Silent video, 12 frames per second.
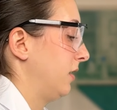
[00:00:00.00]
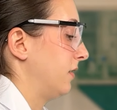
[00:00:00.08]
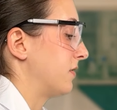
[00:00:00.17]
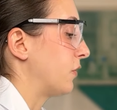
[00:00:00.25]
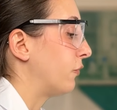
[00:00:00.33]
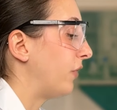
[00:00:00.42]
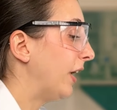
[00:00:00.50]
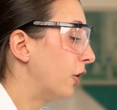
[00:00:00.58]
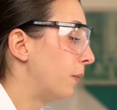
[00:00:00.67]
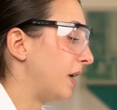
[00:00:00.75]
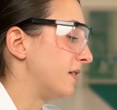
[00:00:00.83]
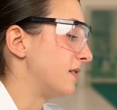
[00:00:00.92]
So
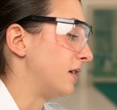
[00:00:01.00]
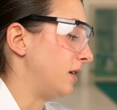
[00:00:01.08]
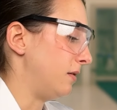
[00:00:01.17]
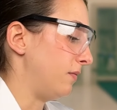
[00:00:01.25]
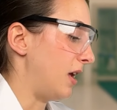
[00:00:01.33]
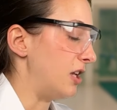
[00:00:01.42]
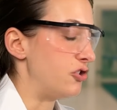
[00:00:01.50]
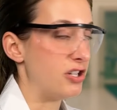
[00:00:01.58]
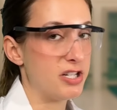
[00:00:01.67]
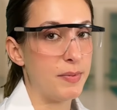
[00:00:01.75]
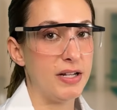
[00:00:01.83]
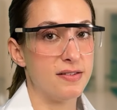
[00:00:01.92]
vancomycin and
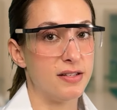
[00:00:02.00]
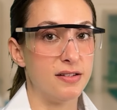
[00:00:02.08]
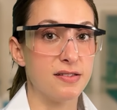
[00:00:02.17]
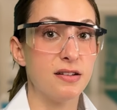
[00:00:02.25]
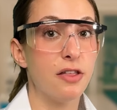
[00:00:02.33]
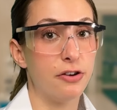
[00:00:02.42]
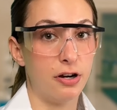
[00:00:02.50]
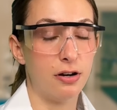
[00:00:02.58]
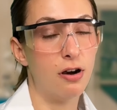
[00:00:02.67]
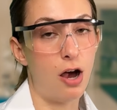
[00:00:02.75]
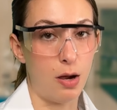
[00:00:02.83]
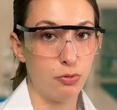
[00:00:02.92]
gentamicin is another
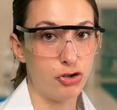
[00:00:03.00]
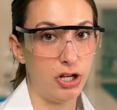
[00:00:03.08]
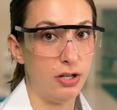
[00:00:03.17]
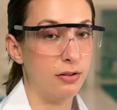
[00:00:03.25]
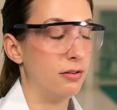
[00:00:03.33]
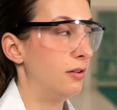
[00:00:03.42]
option.